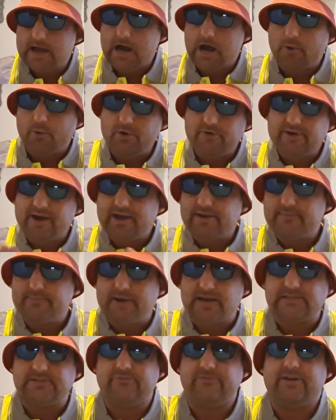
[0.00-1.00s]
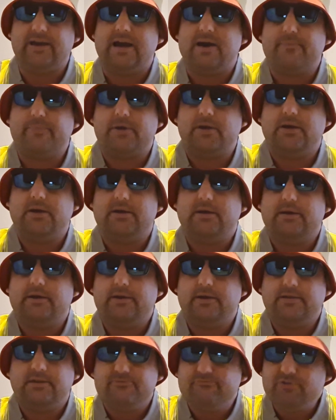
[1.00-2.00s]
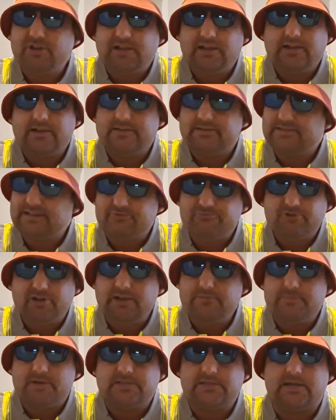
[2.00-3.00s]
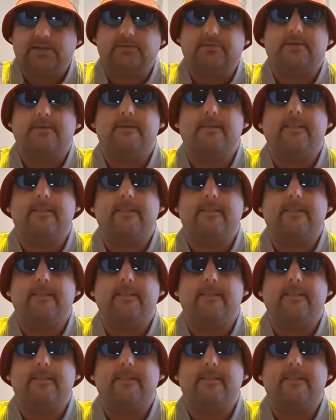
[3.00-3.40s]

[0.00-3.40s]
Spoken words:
And while I had a massive gap, I didn't really miss it.